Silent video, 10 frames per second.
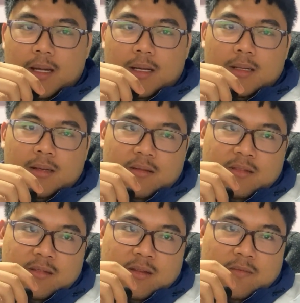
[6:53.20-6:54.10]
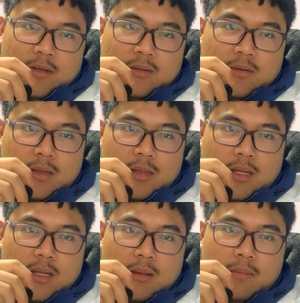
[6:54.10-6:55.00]
This is given
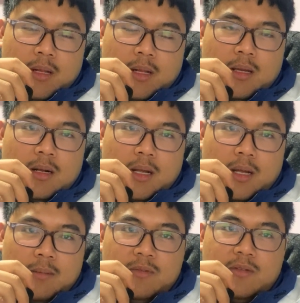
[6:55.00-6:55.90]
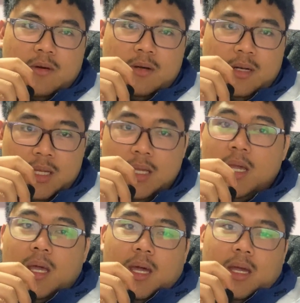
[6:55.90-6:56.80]
20 milligrams orally,
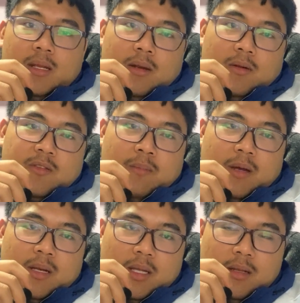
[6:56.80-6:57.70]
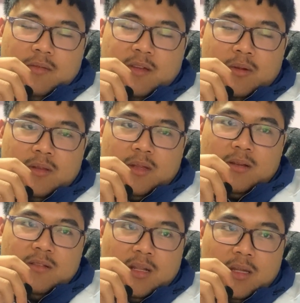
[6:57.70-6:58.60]
and enoxaparin
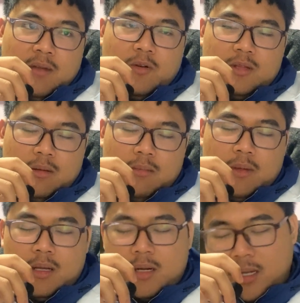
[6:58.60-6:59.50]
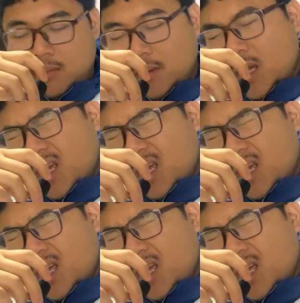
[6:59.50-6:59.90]
subcutaneously 40 milligram.